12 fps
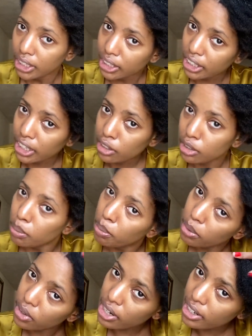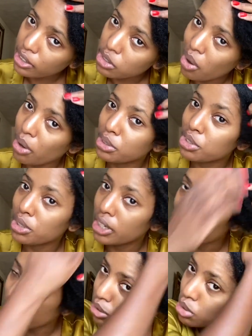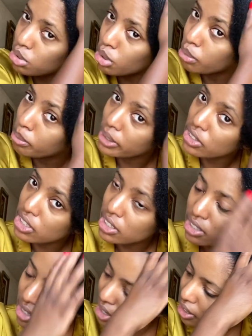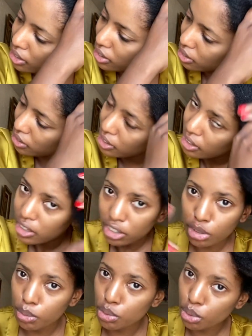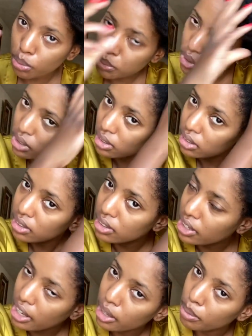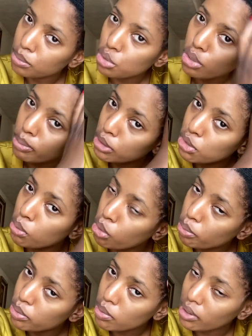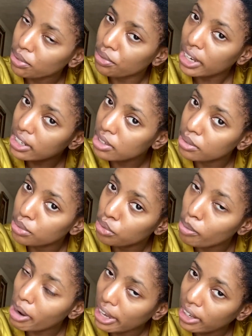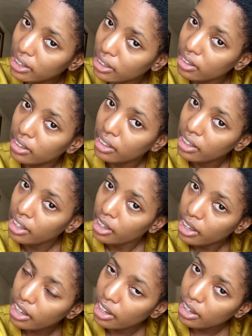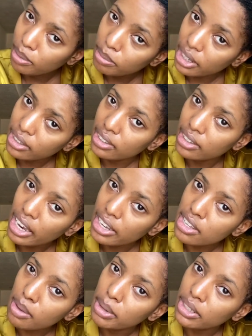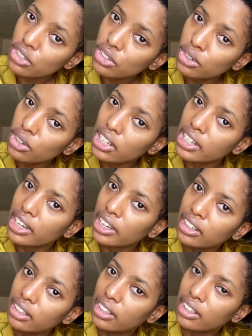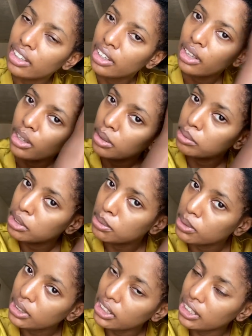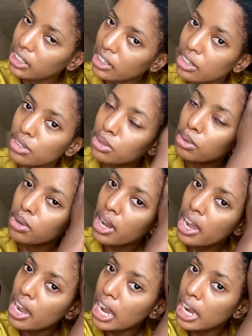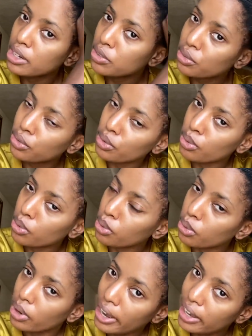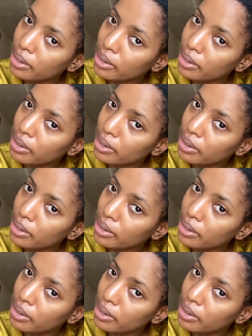getting the product onto hair so much easier, and absorption so much more effective for my hair. And as I mentioned earlier, vitamin E is great for